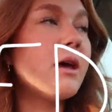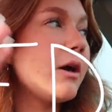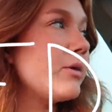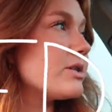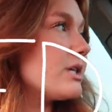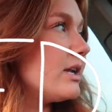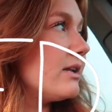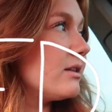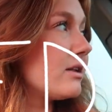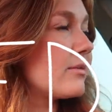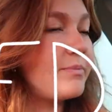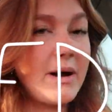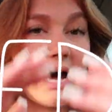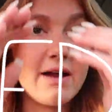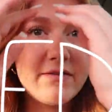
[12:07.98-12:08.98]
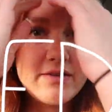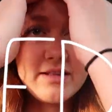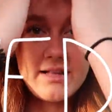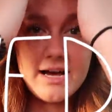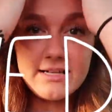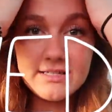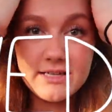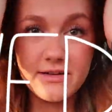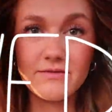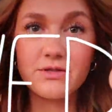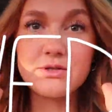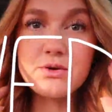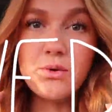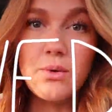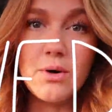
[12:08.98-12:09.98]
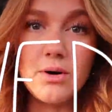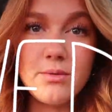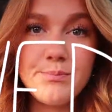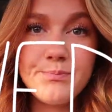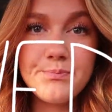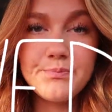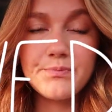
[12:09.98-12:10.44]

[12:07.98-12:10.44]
I wish I didn't look bad for the last day of school.